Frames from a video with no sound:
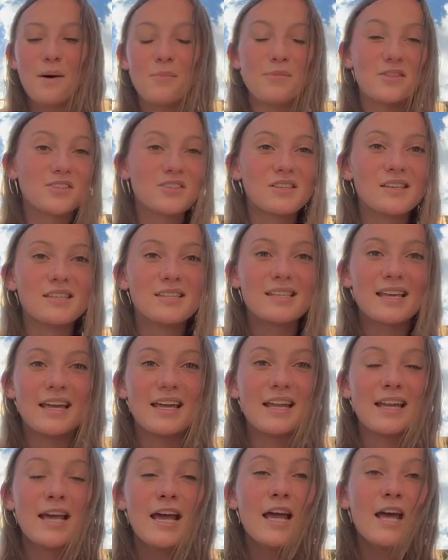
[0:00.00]
This is
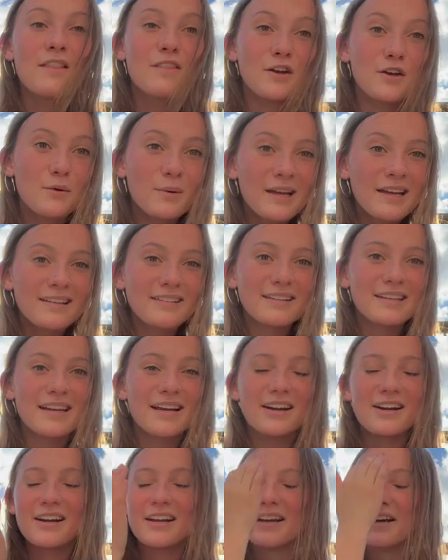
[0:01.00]
in the New England
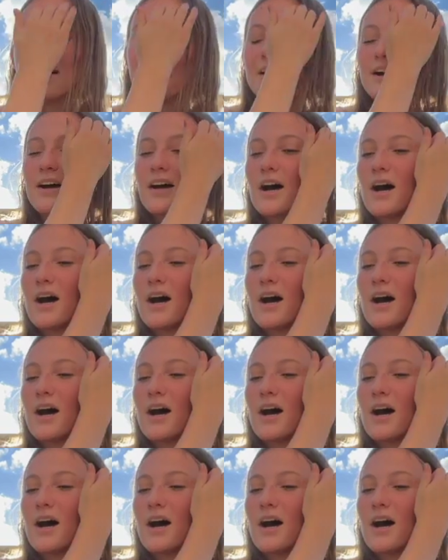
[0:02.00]
area.